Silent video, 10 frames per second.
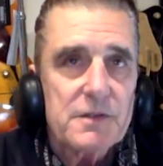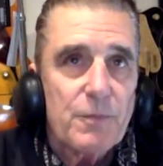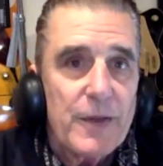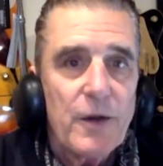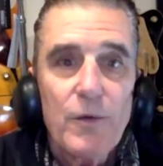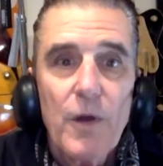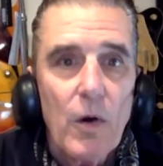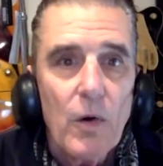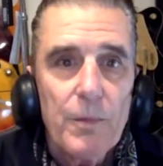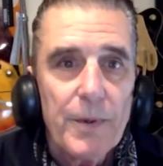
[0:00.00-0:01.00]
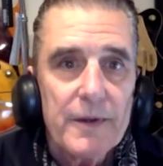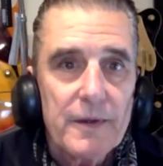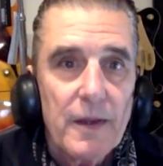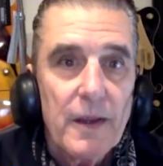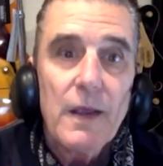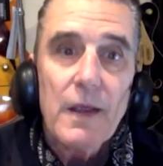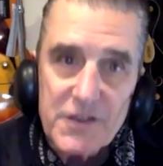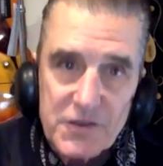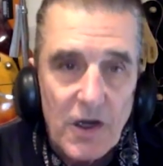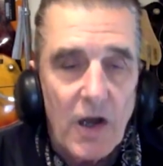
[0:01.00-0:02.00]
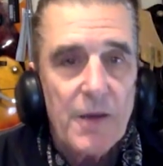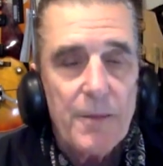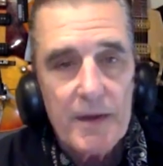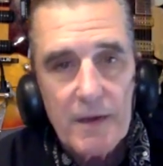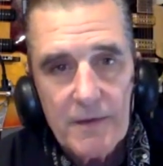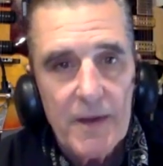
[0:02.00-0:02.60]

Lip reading: we don't know, but it's documented.